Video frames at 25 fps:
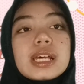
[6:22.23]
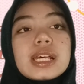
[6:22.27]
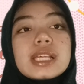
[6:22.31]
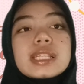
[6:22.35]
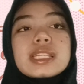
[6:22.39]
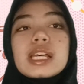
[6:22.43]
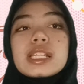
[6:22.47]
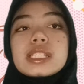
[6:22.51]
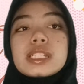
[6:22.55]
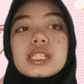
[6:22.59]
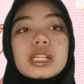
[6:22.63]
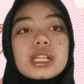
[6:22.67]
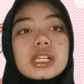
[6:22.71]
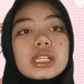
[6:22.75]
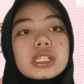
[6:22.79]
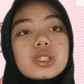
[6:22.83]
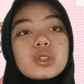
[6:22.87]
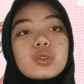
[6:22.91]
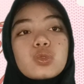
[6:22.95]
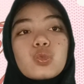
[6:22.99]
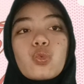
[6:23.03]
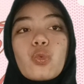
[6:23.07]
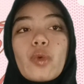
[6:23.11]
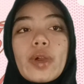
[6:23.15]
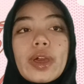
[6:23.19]
such
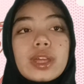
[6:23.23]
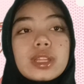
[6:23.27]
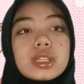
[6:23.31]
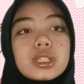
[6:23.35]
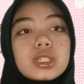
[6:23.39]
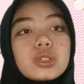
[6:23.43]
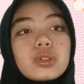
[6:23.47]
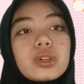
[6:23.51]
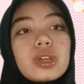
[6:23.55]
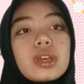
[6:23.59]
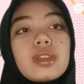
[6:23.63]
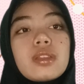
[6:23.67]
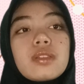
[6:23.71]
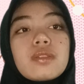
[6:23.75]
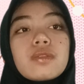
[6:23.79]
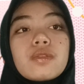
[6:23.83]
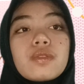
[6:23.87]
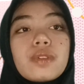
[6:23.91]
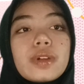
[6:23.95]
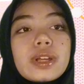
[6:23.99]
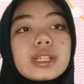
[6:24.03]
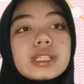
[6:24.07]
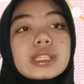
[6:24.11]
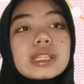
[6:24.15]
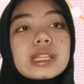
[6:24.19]
as when to
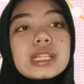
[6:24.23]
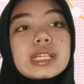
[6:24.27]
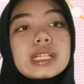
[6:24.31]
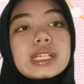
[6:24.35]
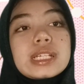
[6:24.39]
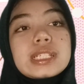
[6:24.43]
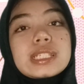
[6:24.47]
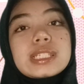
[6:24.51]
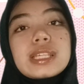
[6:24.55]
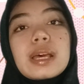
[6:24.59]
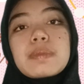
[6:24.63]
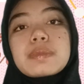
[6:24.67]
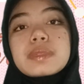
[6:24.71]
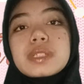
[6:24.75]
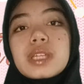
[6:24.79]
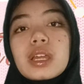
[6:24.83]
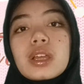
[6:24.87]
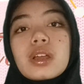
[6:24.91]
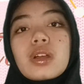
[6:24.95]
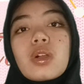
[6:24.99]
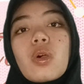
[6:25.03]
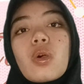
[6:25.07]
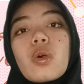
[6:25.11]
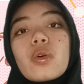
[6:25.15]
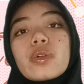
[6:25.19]
invert the
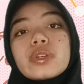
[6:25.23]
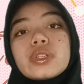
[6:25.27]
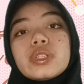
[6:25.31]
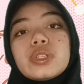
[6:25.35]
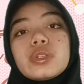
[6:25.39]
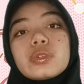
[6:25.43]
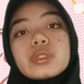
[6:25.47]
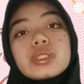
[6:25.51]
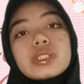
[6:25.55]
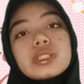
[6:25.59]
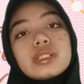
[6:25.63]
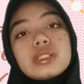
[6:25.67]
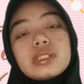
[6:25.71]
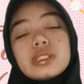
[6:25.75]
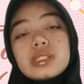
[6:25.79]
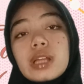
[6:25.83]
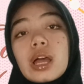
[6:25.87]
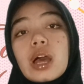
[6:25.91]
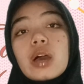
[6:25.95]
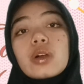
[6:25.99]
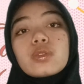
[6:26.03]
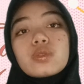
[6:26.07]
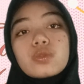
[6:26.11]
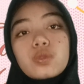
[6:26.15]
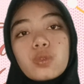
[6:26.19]
subject or use
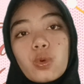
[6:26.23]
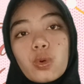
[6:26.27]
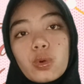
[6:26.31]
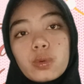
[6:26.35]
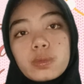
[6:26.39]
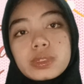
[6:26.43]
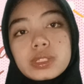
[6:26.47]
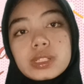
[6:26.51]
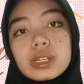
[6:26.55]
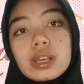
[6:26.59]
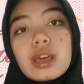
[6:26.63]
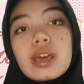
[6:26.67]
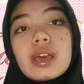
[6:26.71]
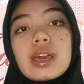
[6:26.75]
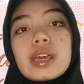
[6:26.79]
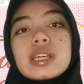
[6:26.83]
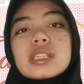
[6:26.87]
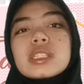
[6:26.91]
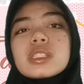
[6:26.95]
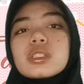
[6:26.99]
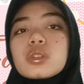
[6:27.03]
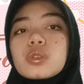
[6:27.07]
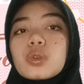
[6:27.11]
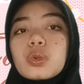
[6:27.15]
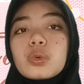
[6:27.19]
noun forms,
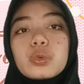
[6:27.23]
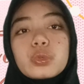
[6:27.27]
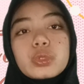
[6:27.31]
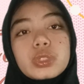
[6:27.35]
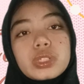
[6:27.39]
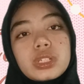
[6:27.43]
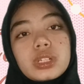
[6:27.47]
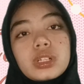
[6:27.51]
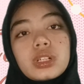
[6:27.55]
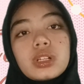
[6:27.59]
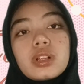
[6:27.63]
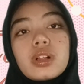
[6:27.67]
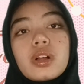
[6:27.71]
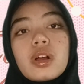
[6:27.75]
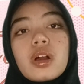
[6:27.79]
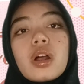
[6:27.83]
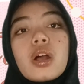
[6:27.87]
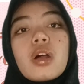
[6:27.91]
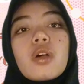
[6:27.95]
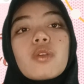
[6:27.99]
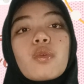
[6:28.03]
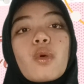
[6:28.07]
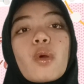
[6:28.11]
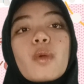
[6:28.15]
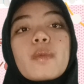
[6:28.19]
is crucial
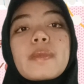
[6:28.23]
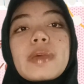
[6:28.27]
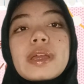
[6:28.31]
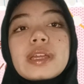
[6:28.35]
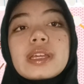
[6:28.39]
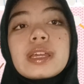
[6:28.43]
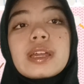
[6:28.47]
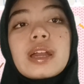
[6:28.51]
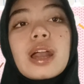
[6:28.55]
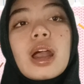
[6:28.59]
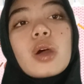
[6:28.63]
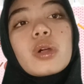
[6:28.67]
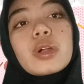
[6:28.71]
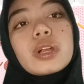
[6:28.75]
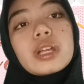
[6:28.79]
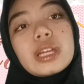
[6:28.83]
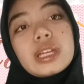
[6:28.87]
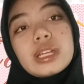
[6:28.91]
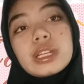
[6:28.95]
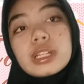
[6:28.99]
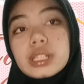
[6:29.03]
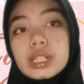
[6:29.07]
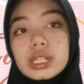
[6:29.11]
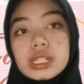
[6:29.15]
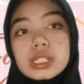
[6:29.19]
for making our
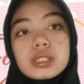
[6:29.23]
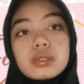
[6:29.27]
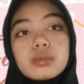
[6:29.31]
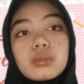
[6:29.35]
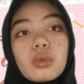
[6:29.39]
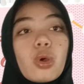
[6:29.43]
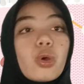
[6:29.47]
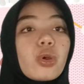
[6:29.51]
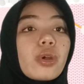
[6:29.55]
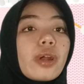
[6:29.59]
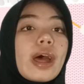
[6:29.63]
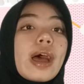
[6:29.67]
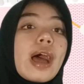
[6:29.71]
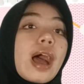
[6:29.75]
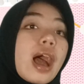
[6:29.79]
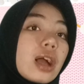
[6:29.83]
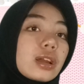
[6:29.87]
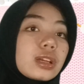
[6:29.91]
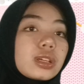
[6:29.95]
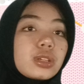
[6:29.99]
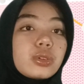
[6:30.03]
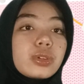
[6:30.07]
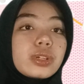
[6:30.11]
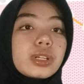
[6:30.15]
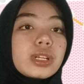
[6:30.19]
English more
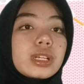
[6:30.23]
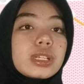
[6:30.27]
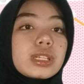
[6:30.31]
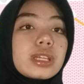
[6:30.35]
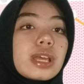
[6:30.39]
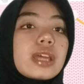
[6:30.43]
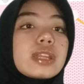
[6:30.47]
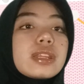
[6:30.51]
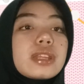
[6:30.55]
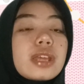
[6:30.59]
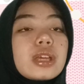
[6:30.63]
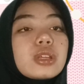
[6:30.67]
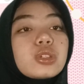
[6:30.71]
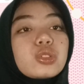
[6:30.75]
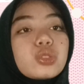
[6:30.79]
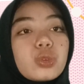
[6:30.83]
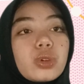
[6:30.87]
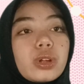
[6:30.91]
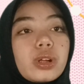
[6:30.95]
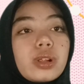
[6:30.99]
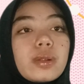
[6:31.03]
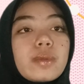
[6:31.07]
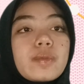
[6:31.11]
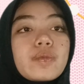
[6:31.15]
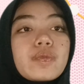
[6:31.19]
accurate and
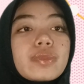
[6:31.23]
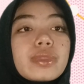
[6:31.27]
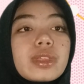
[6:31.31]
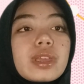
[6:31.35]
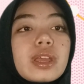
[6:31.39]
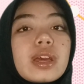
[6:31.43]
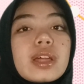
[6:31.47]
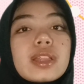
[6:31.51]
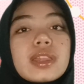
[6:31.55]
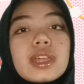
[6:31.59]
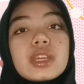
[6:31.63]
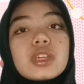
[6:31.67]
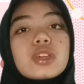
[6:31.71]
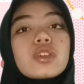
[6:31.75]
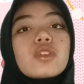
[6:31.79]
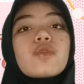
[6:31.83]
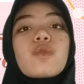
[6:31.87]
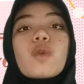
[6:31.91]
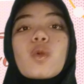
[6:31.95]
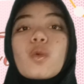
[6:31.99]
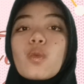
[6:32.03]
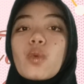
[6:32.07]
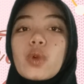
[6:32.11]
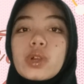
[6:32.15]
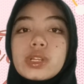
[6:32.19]
natural. Thank you
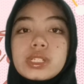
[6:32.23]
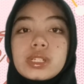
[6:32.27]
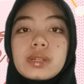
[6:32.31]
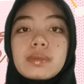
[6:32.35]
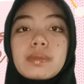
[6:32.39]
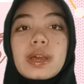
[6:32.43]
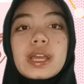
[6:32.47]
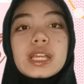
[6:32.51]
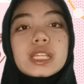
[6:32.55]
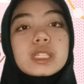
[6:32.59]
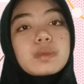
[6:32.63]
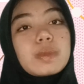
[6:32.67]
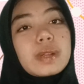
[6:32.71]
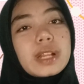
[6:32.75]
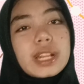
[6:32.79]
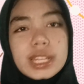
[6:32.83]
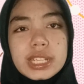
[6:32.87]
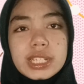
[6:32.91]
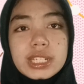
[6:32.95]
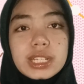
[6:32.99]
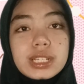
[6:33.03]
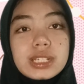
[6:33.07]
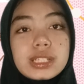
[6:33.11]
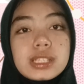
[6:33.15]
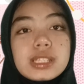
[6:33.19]
for watching my
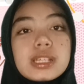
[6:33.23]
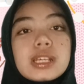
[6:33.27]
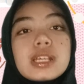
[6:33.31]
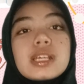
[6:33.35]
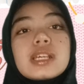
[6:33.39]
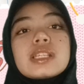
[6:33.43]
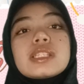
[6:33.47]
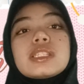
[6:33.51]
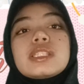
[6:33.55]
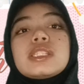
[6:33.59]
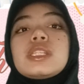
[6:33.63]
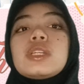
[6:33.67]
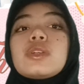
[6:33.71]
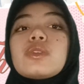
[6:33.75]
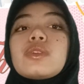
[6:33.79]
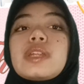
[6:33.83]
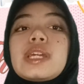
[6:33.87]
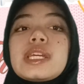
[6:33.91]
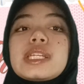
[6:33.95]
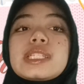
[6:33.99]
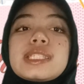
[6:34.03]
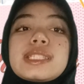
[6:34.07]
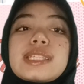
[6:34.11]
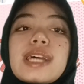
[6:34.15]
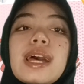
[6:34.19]
explanation. See you
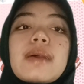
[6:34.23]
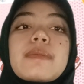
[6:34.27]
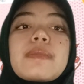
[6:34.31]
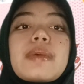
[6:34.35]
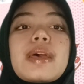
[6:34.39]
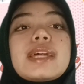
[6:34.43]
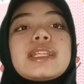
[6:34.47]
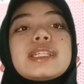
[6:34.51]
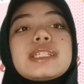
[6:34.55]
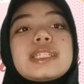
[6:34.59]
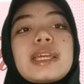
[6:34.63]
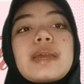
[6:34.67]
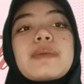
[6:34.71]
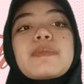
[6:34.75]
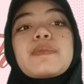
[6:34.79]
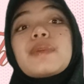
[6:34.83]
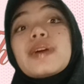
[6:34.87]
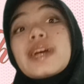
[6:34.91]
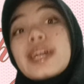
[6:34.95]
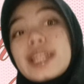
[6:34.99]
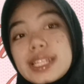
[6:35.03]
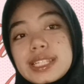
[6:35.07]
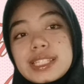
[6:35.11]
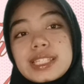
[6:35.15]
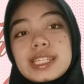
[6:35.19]
next time and keep
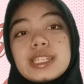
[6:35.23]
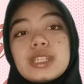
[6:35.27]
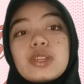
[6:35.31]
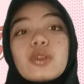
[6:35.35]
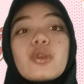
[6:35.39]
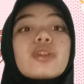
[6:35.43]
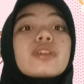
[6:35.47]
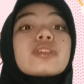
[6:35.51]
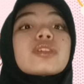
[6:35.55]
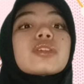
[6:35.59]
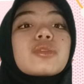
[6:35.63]
practicing your